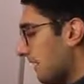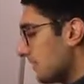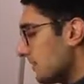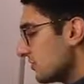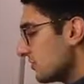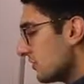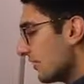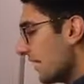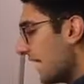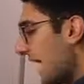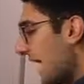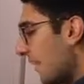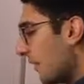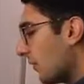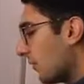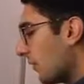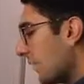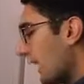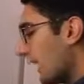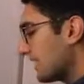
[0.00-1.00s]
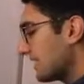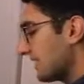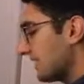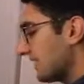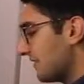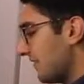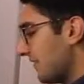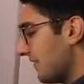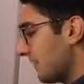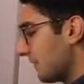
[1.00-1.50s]
So now, as a
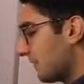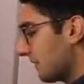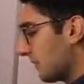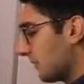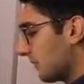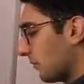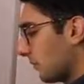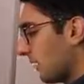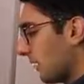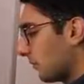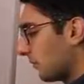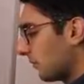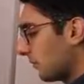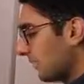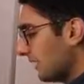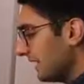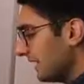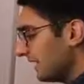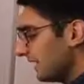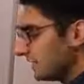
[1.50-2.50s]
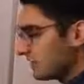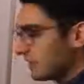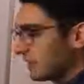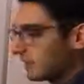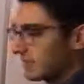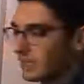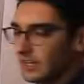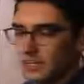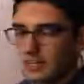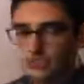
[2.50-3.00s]
developer, what I'm really
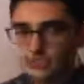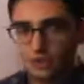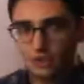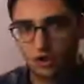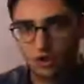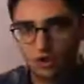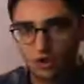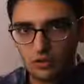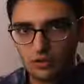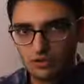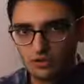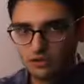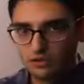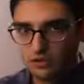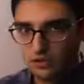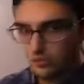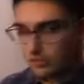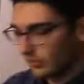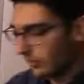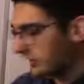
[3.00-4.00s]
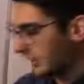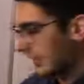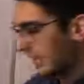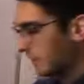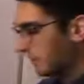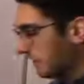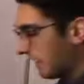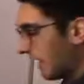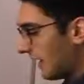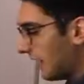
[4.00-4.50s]
doing is calling Vault with an
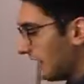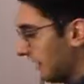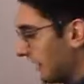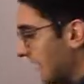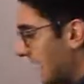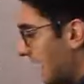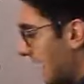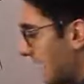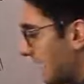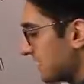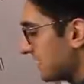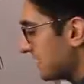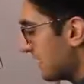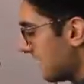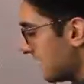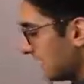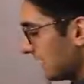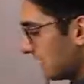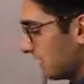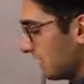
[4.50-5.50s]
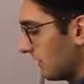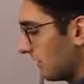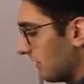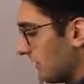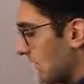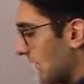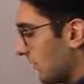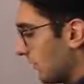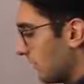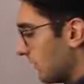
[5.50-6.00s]
API and saying,
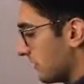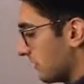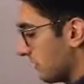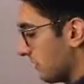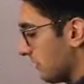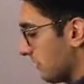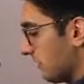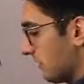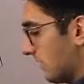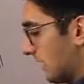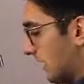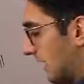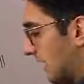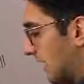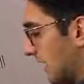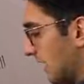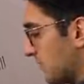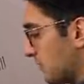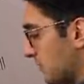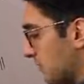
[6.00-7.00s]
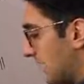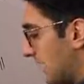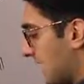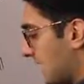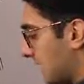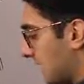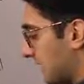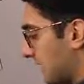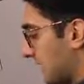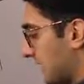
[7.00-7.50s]
I want to do an
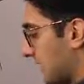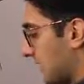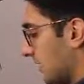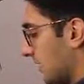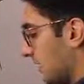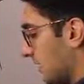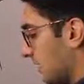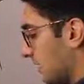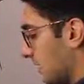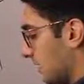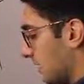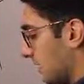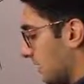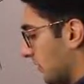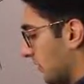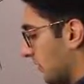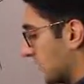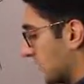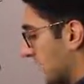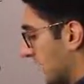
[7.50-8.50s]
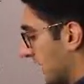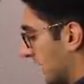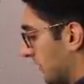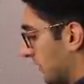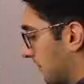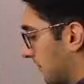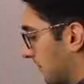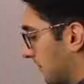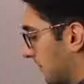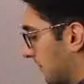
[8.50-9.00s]
HMAC using
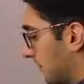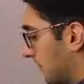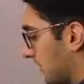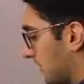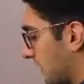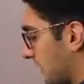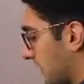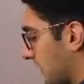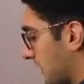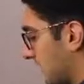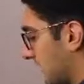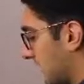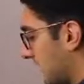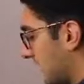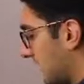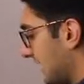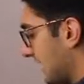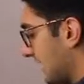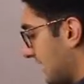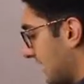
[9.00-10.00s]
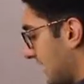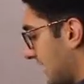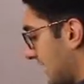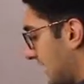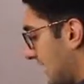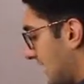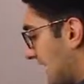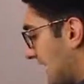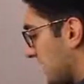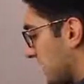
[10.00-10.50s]
my credit card key
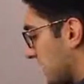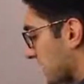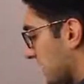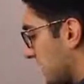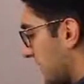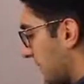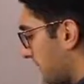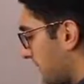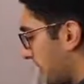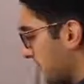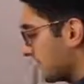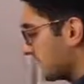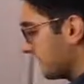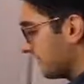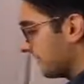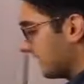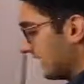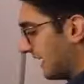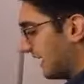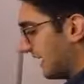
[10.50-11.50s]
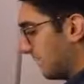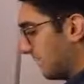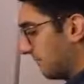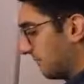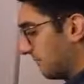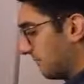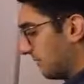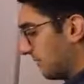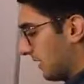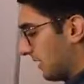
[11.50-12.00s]
and some piece of data,
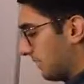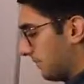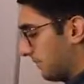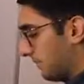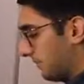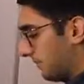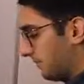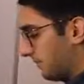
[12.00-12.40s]
right?